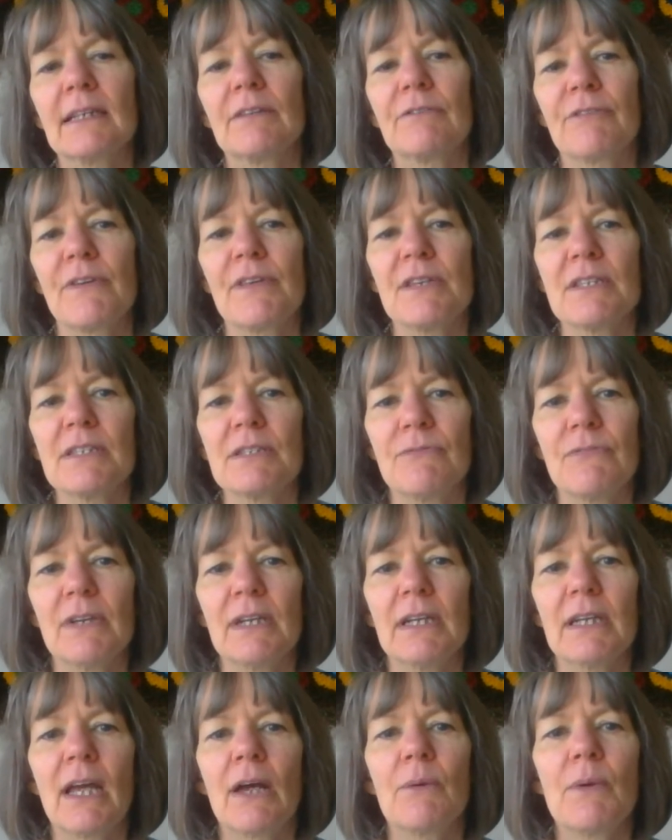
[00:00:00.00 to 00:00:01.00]
for this
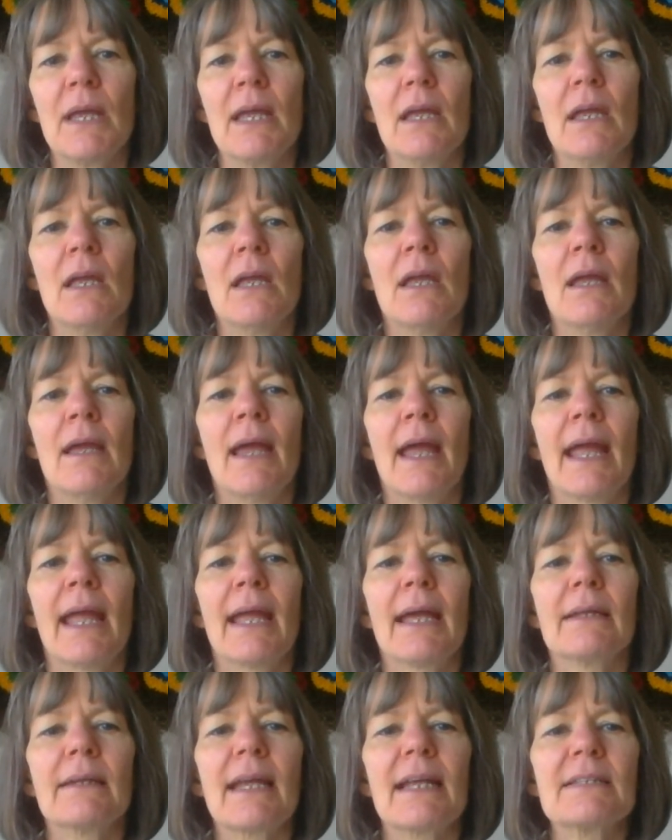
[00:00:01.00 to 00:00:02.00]
video.
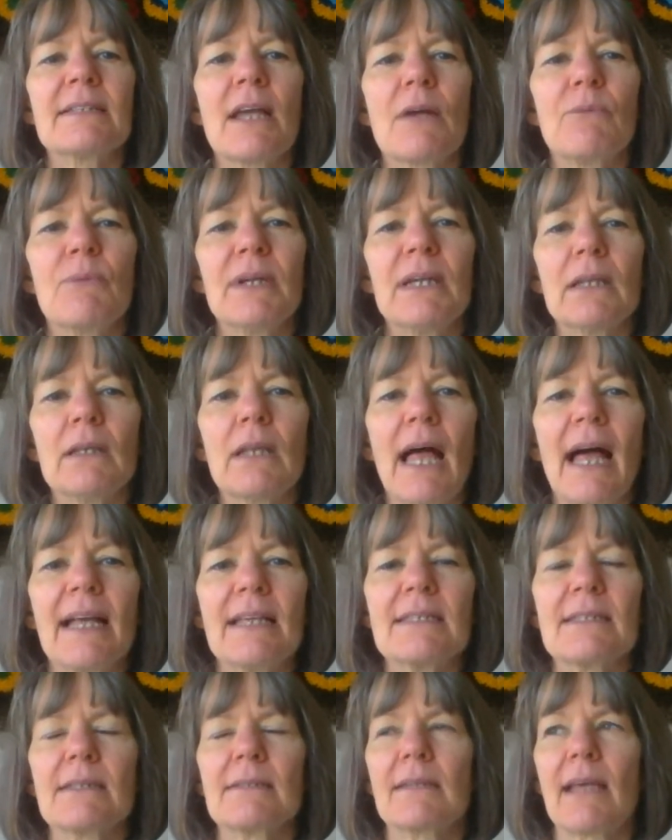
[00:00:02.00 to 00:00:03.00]
And as I
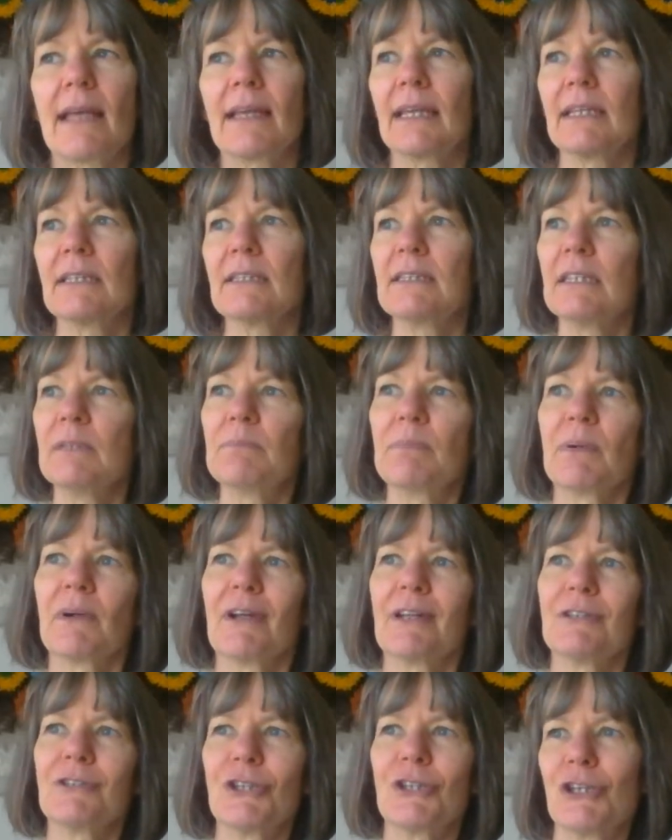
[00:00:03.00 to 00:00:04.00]
realize, as I get deeper
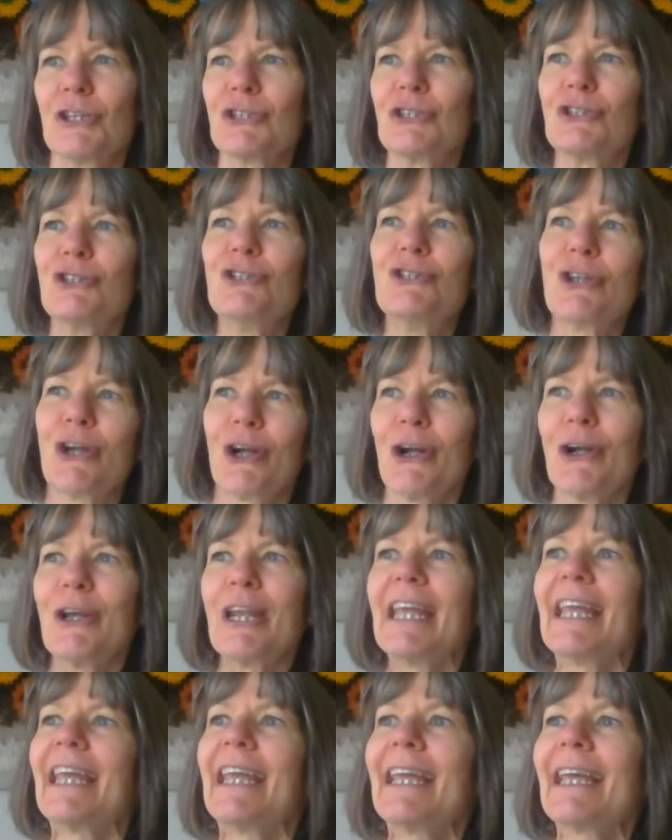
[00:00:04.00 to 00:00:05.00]
into this
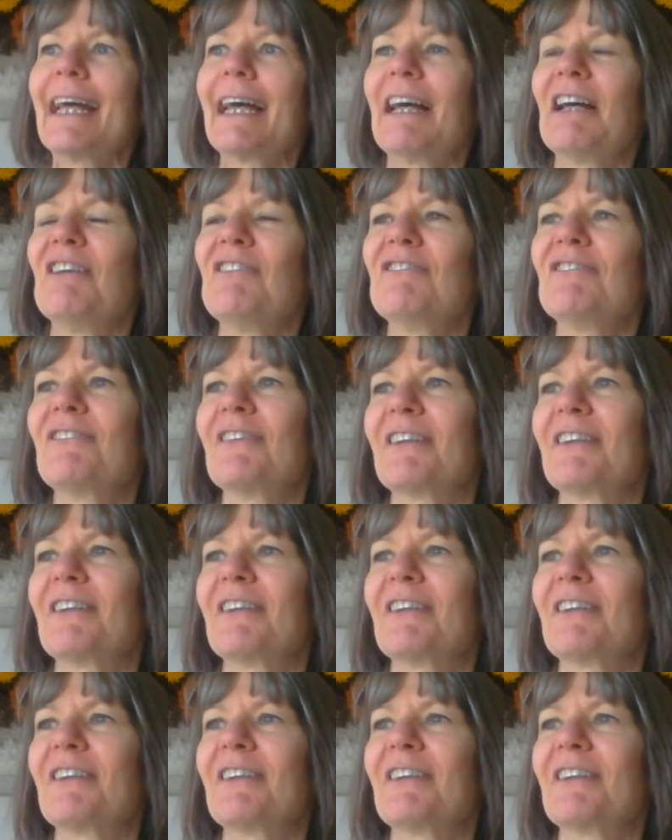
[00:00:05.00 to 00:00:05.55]
journey of